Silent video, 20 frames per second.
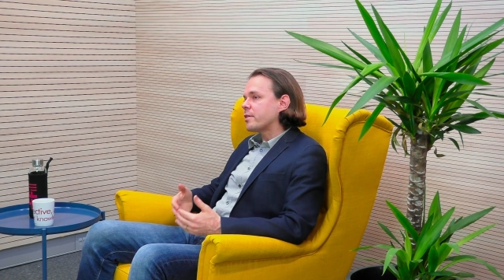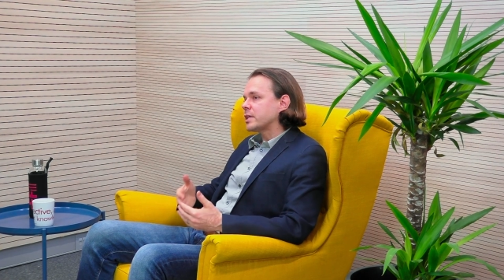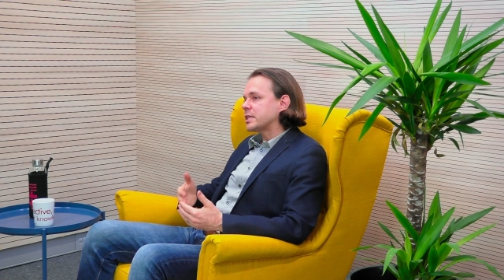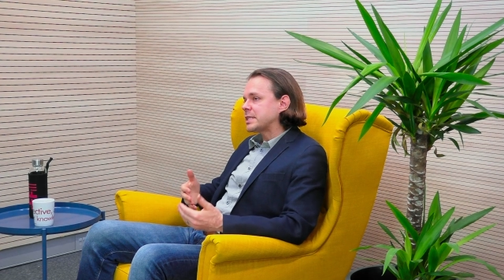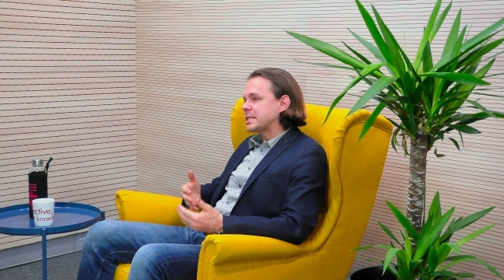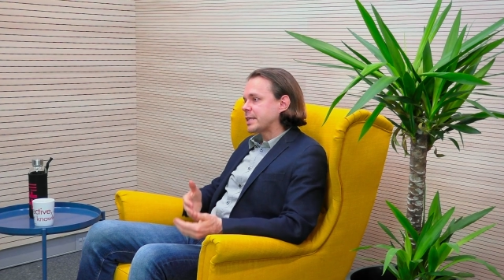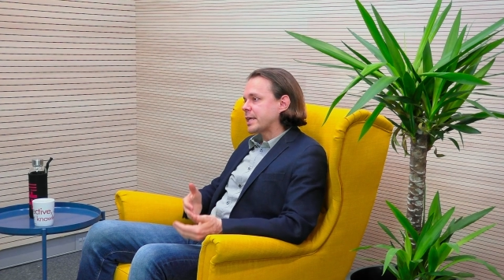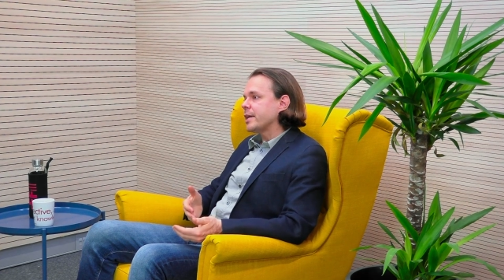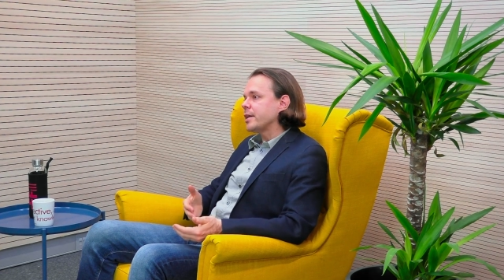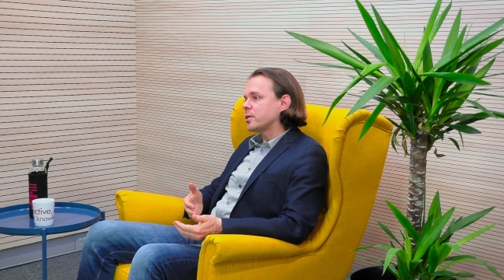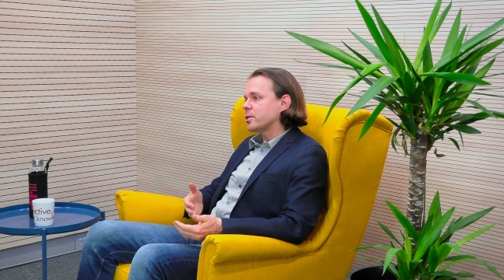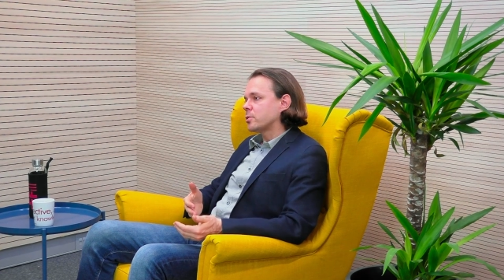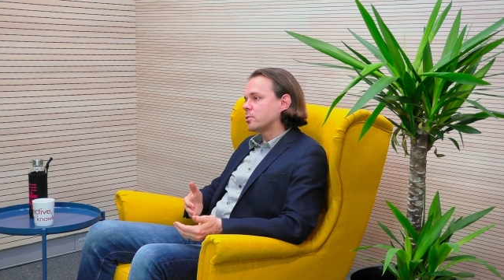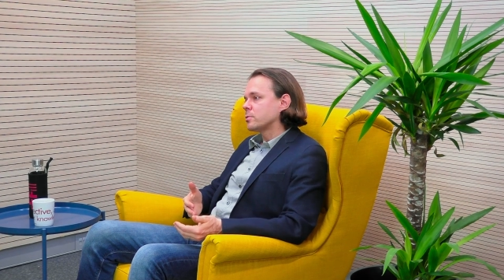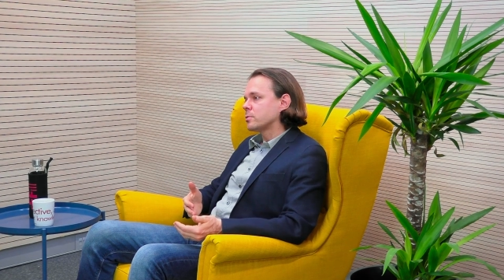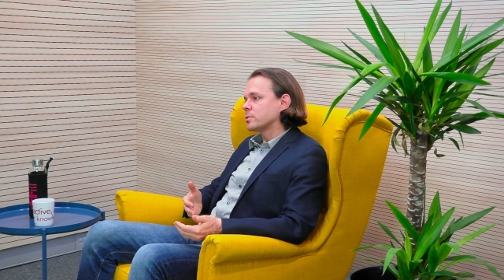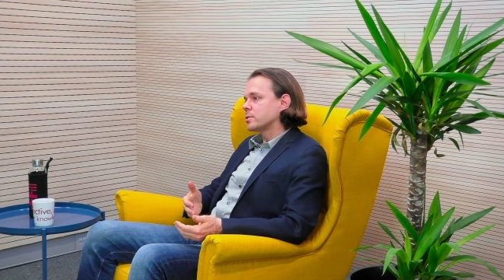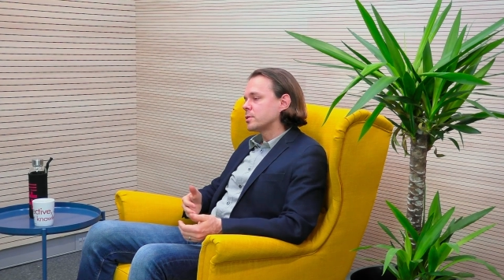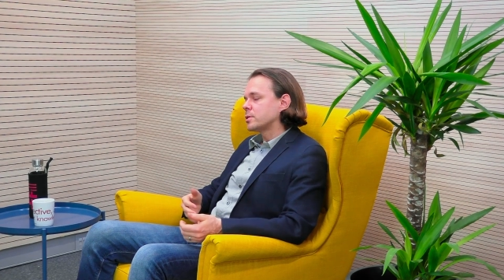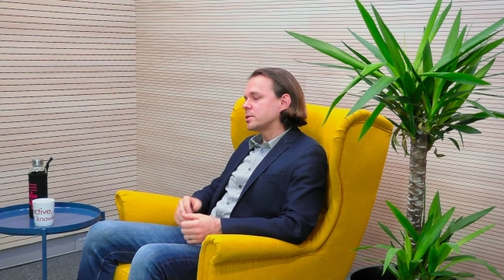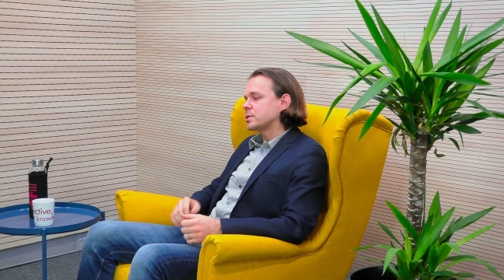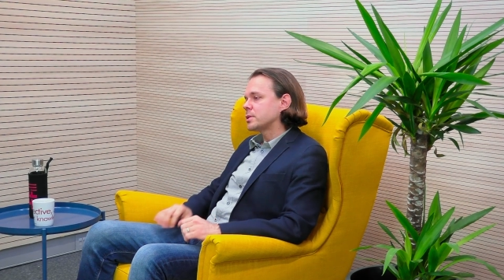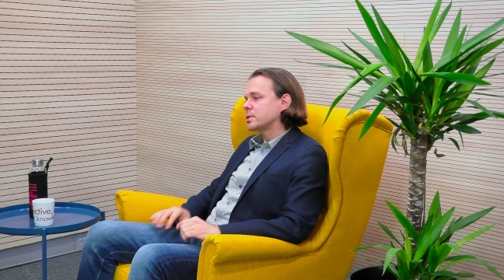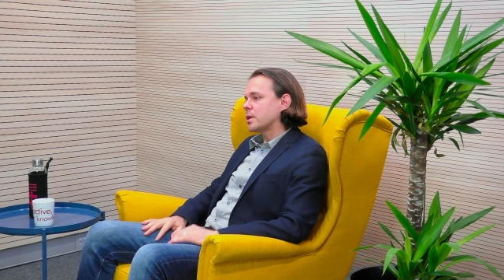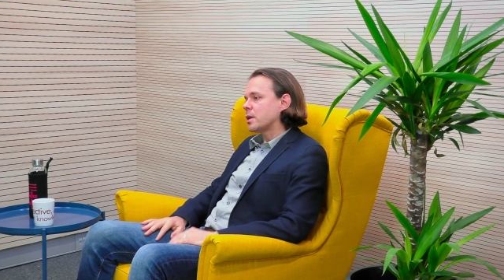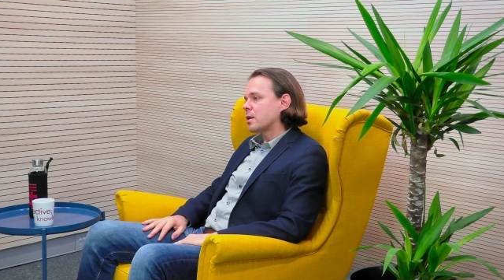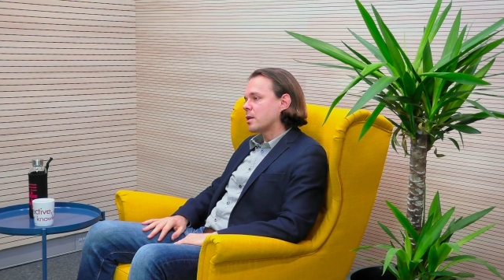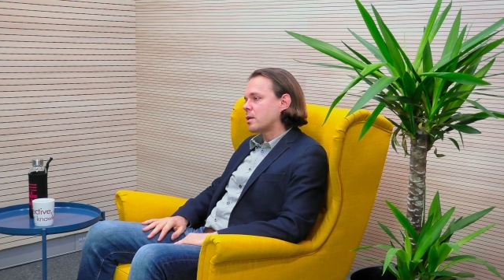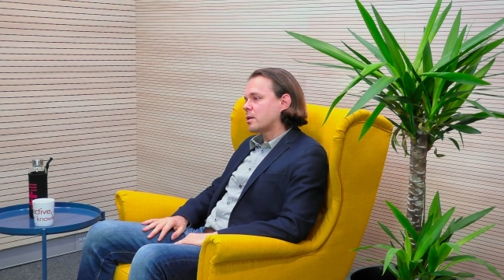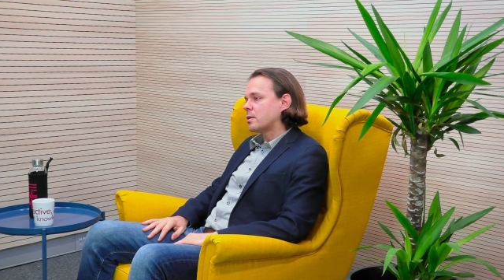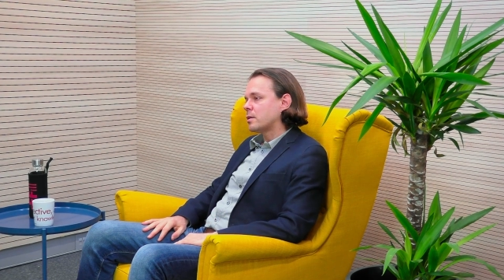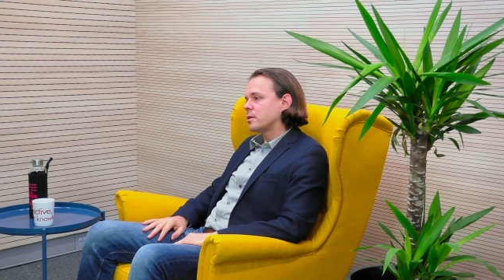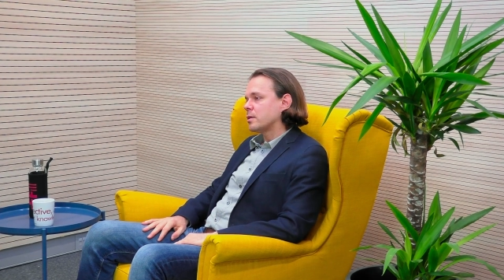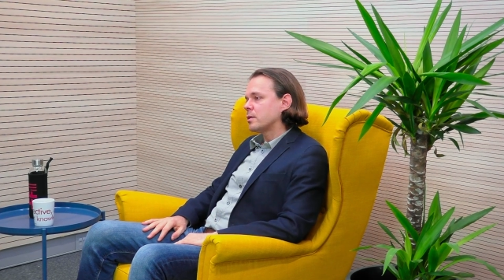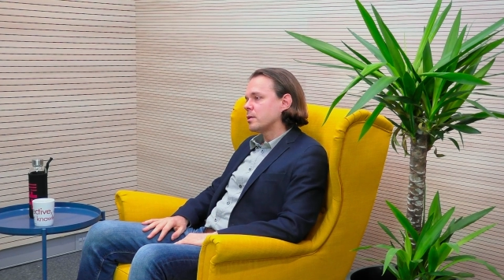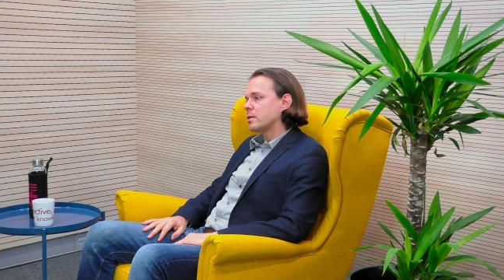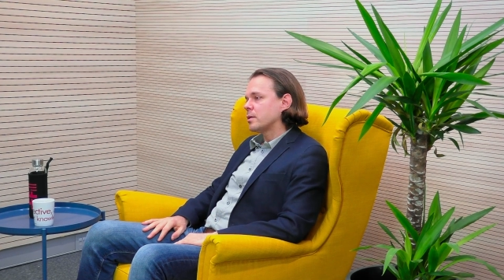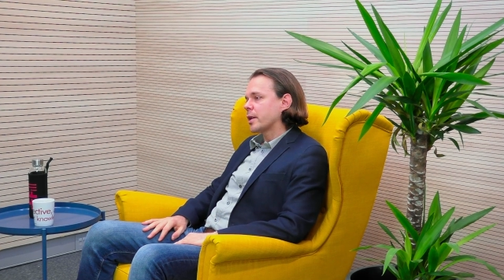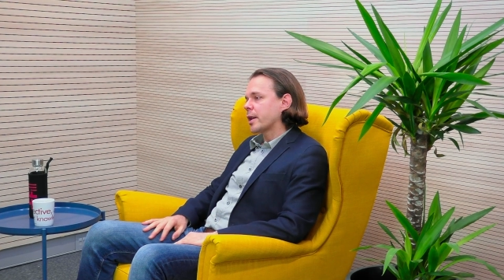Various stakeholders are